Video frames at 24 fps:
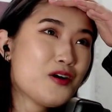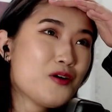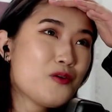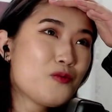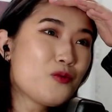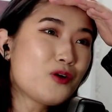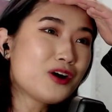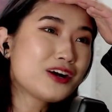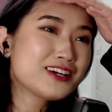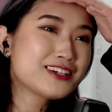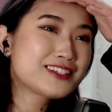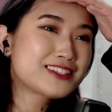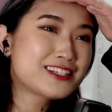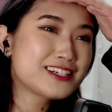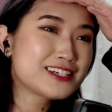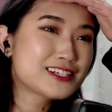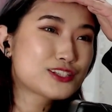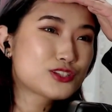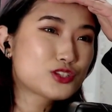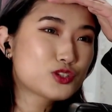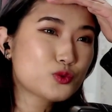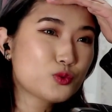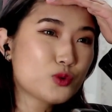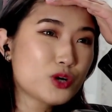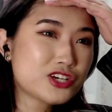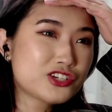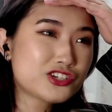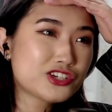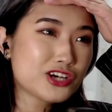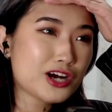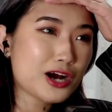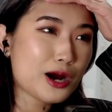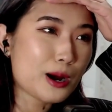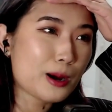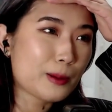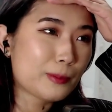What is this switch
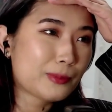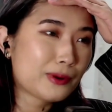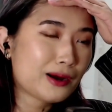up?